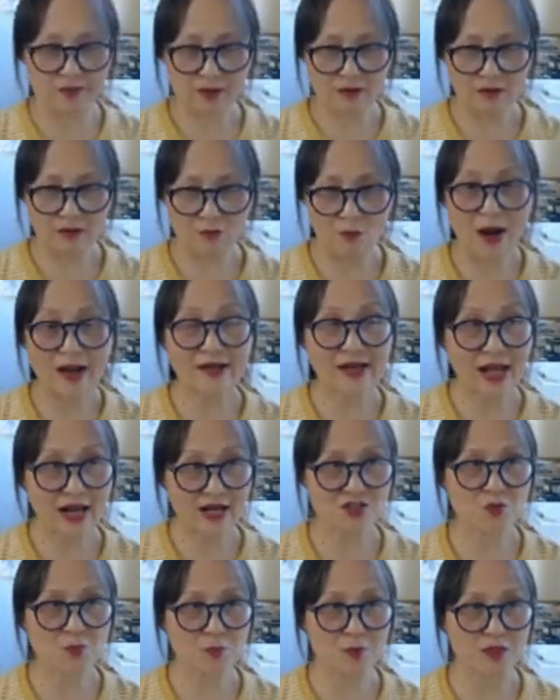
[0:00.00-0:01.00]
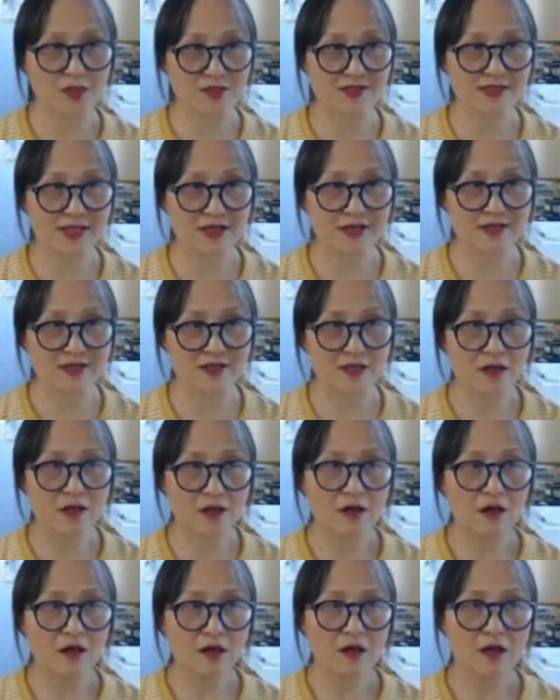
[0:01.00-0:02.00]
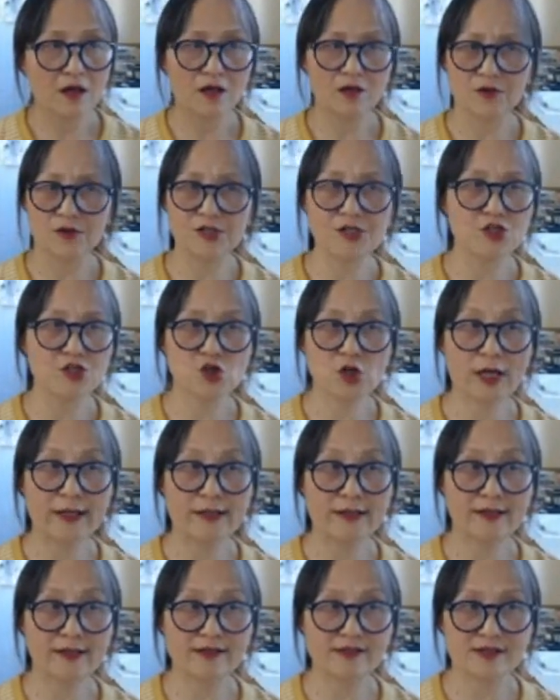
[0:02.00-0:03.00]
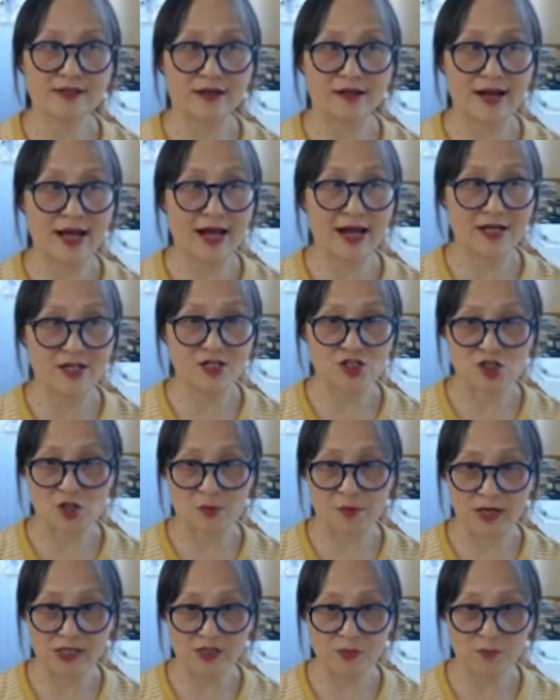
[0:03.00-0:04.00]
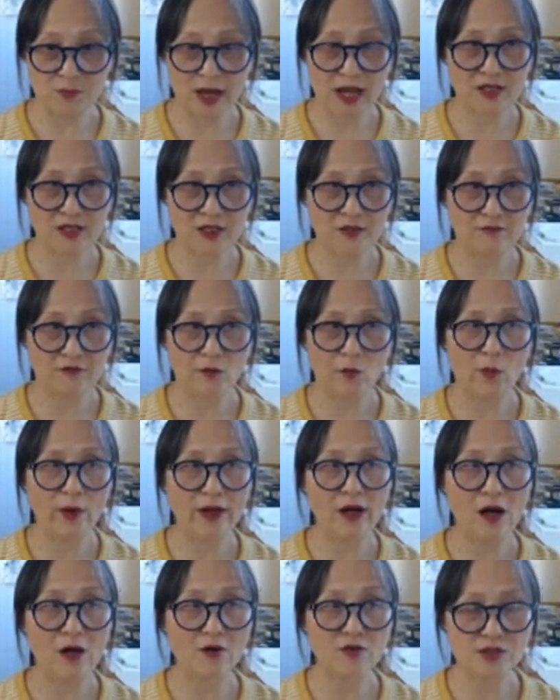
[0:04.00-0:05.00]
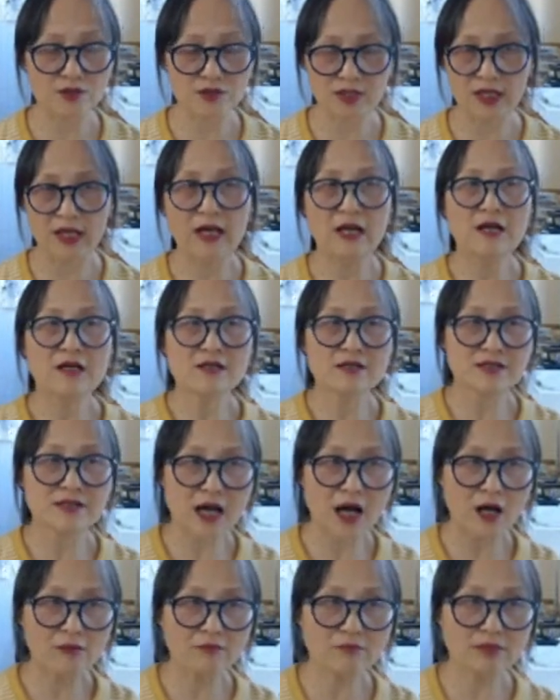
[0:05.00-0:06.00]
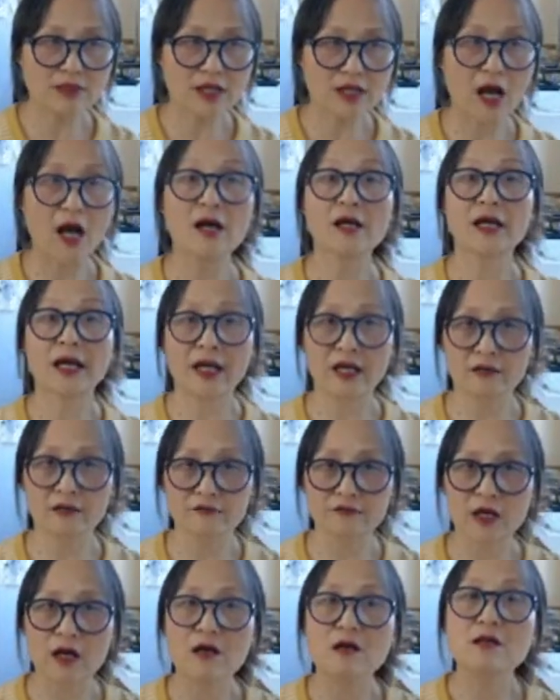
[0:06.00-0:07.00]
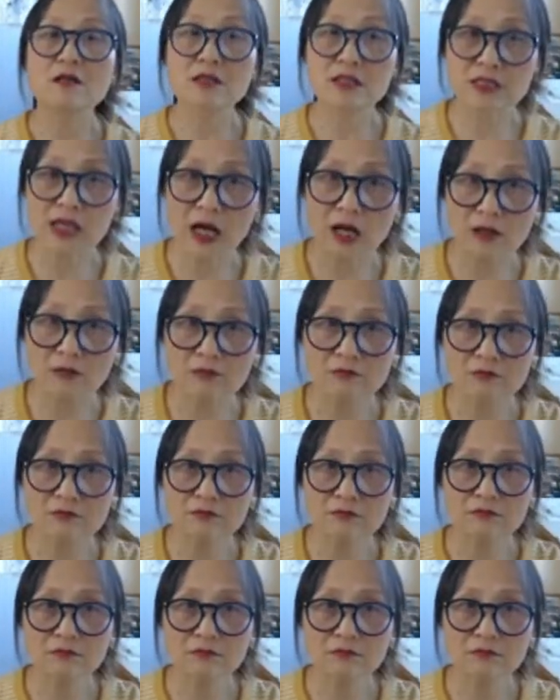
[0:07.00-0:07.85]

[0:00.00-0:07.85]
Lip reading: one expert says, in Chinese, the light, the perspective, we also see some concave, some